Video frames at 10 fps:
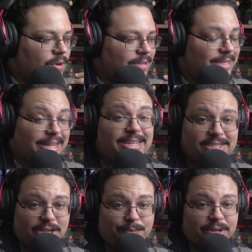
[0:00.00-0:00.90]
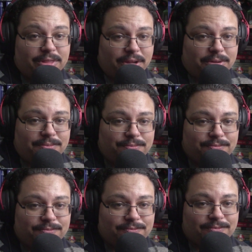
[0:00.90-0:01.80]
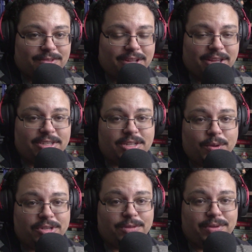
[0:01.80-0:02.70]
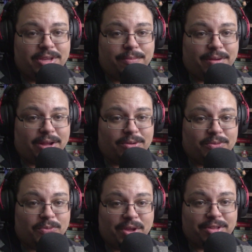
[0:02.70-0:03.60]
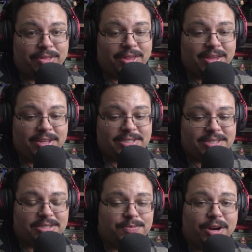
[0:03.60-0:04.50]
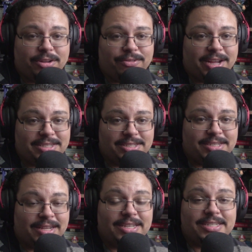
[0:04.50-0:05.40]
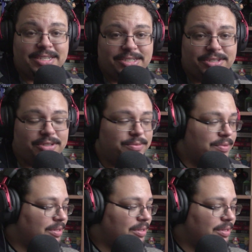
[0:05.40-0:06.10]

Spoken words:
today's topic though is going to be about whether these smart devices can listen into you.